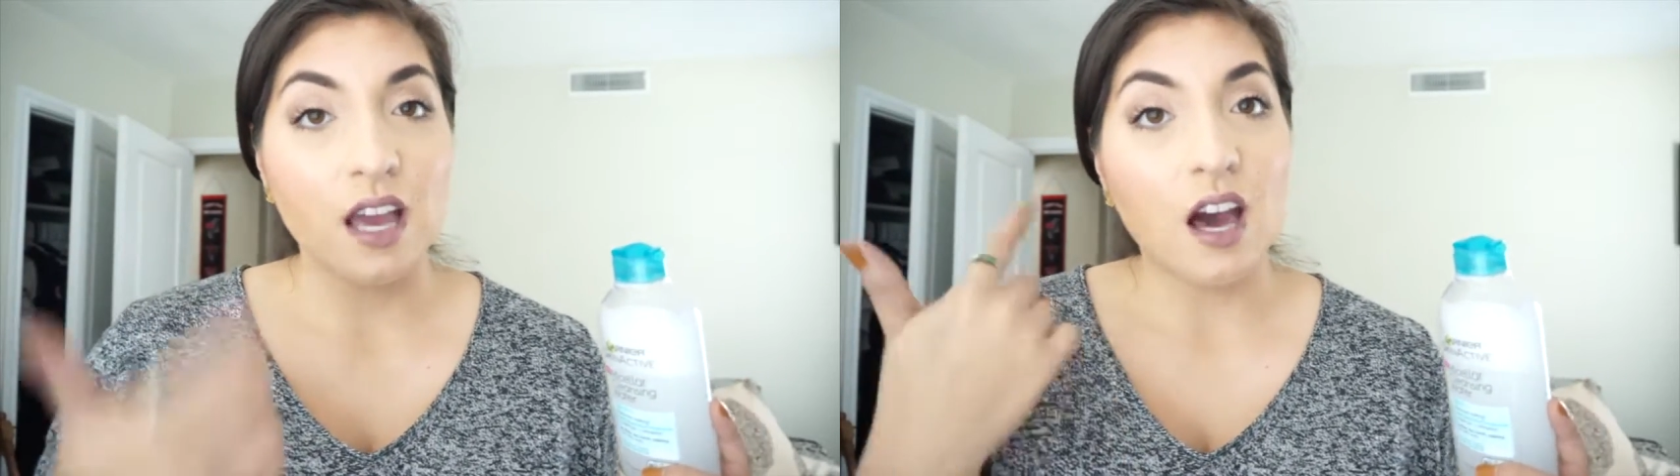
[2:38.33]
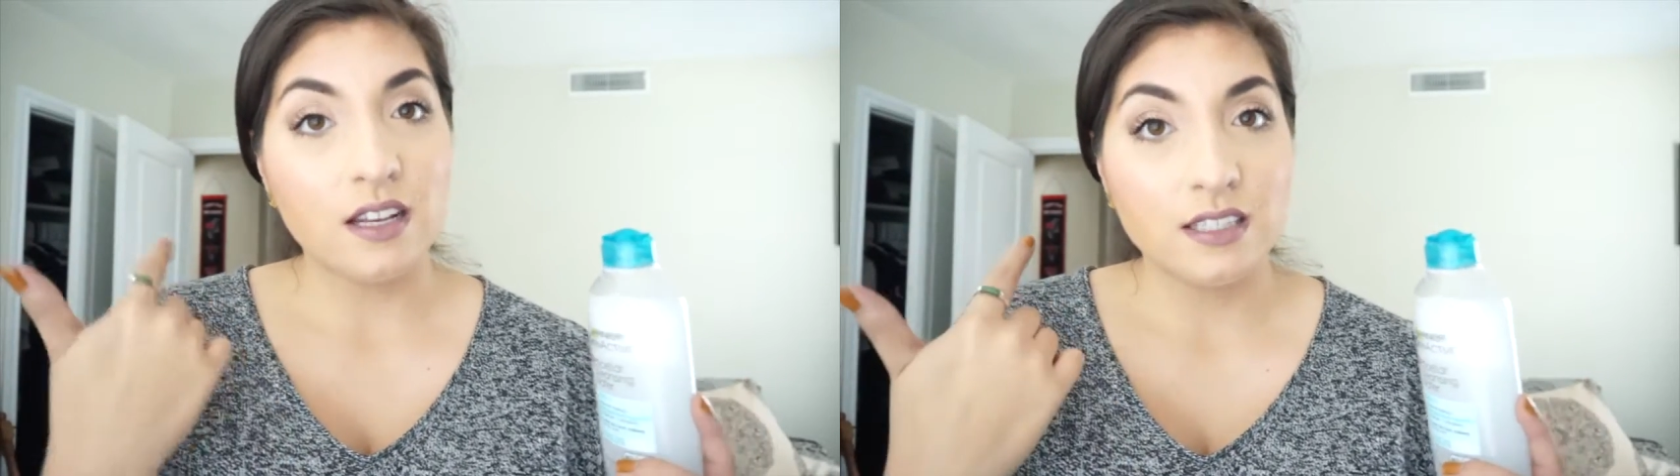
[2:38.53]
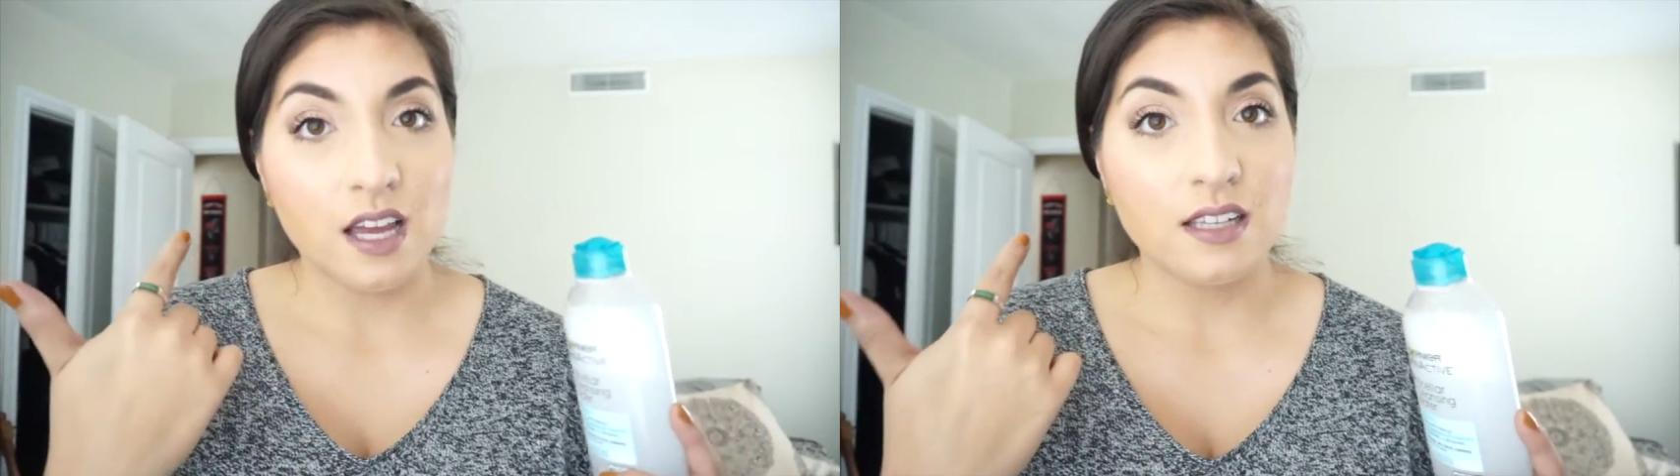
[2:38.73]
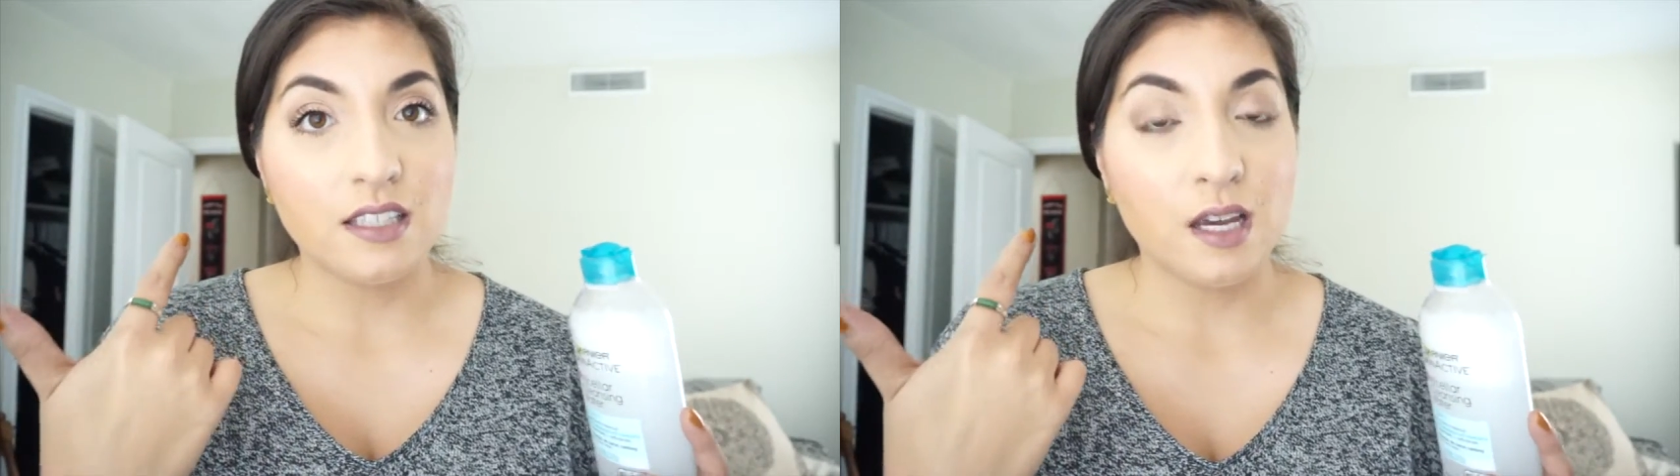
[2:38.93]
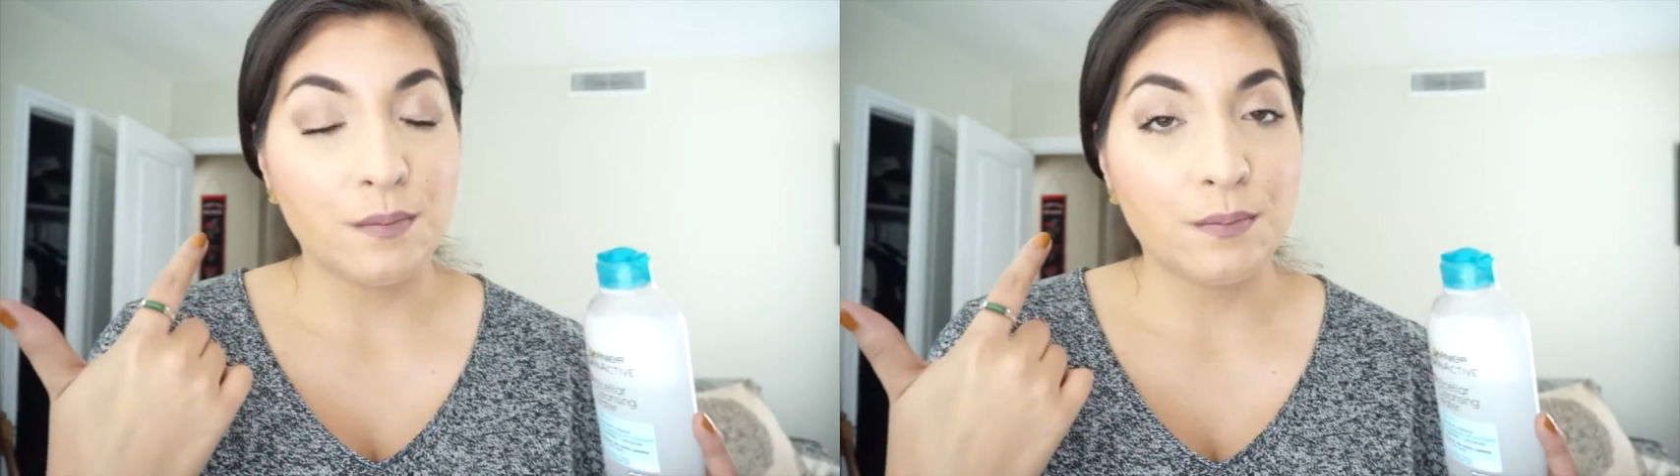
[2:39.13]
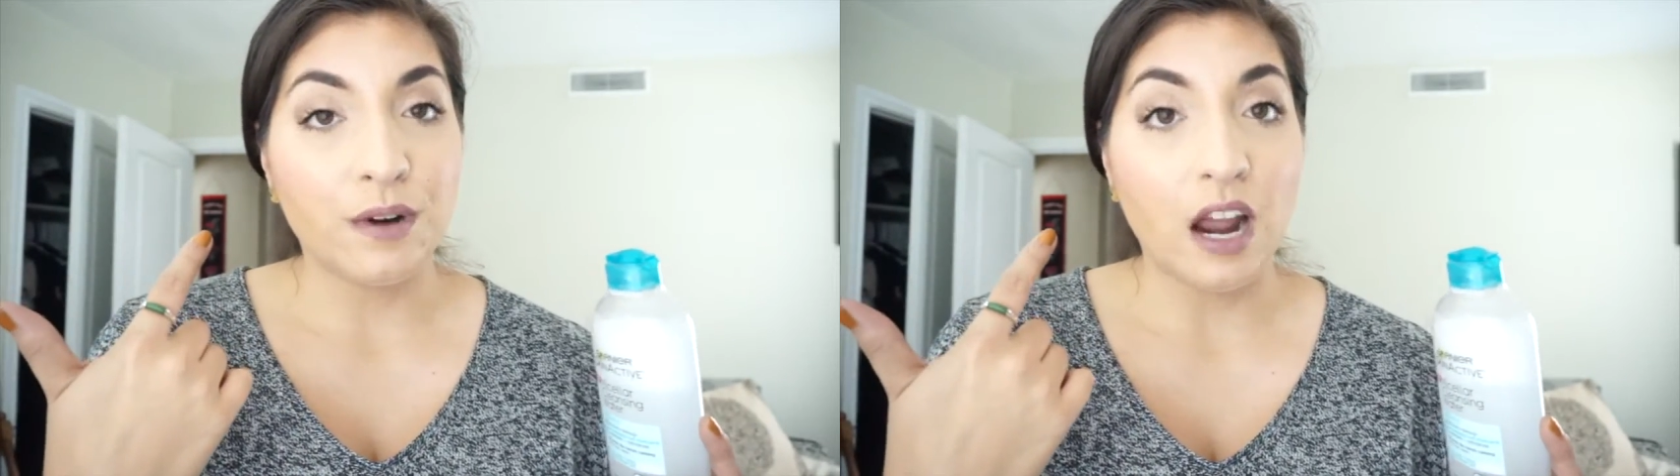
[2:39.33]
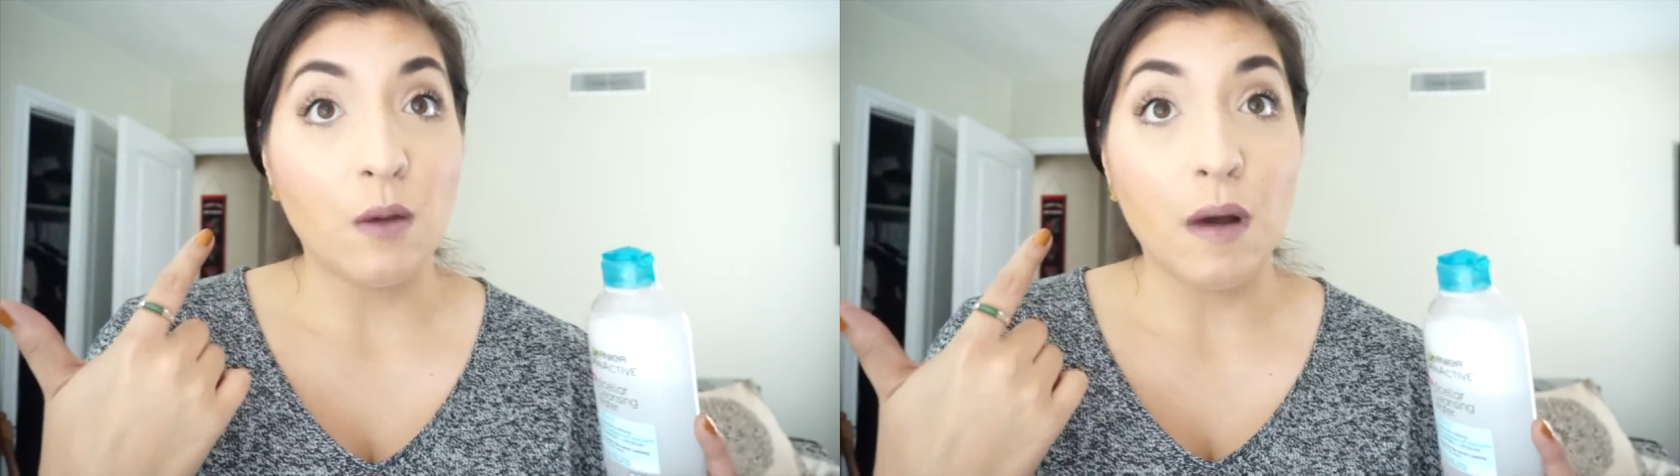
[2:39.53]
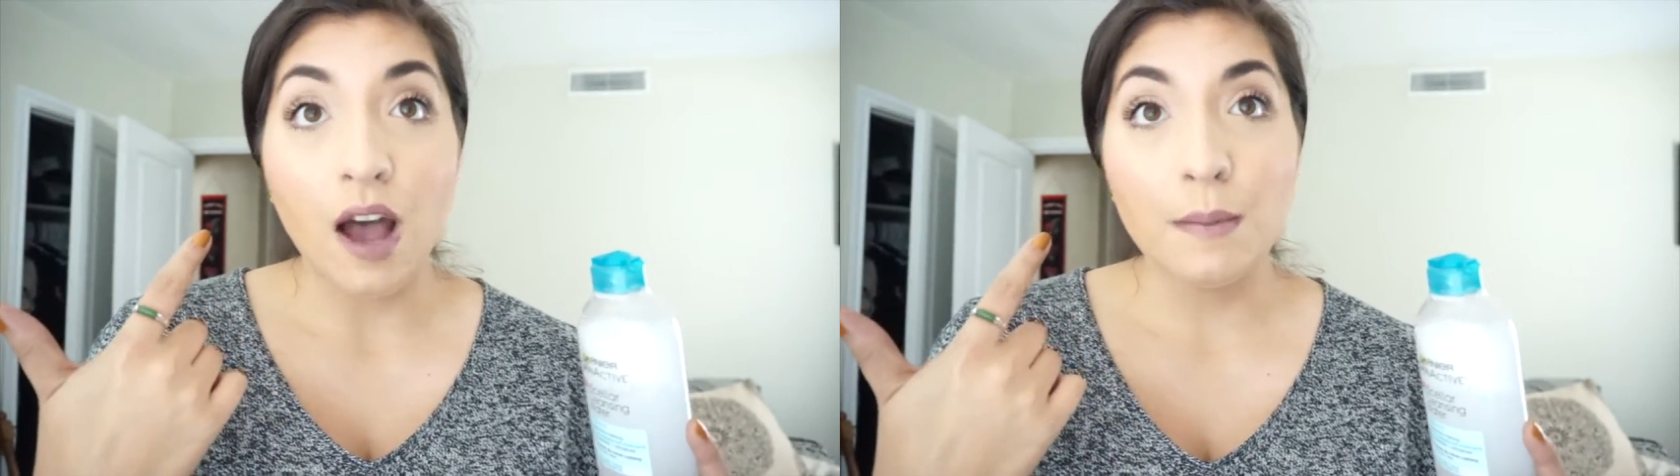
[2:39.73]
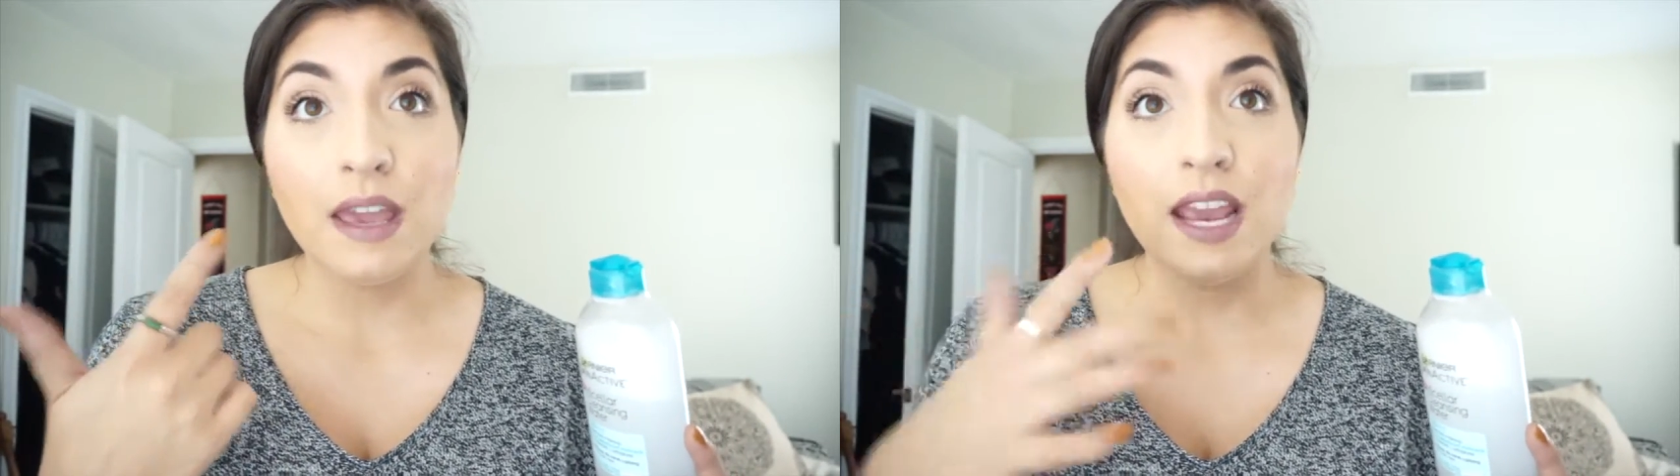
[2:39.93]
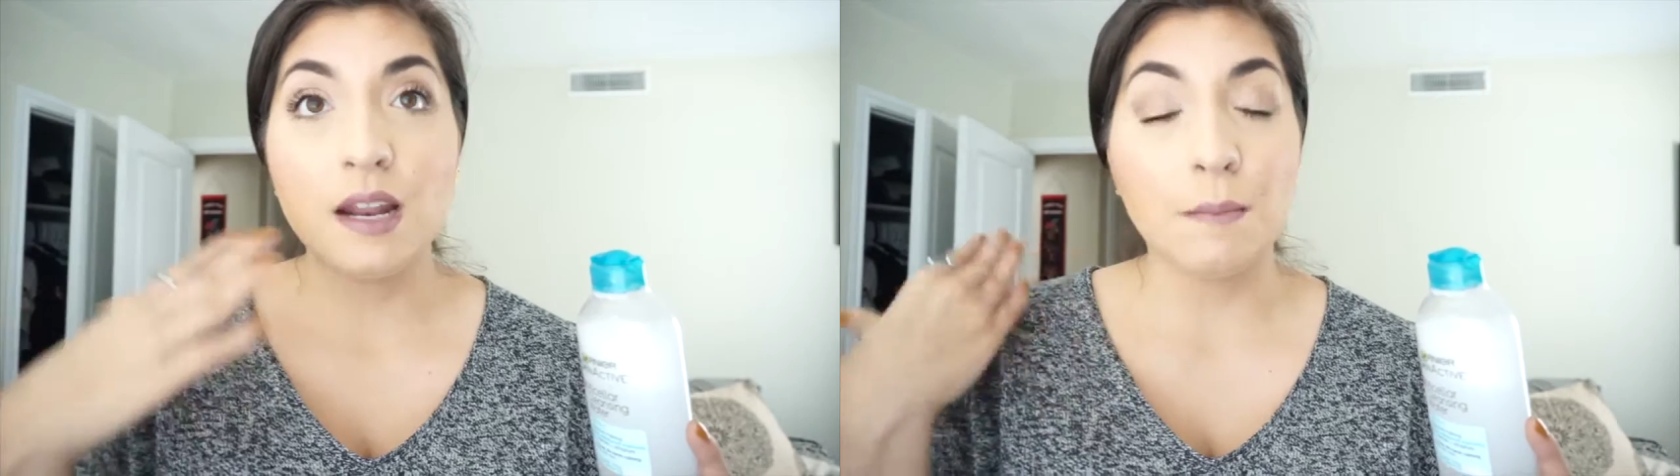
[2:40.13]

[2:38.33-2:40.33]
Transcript: Anastasia brow pomade,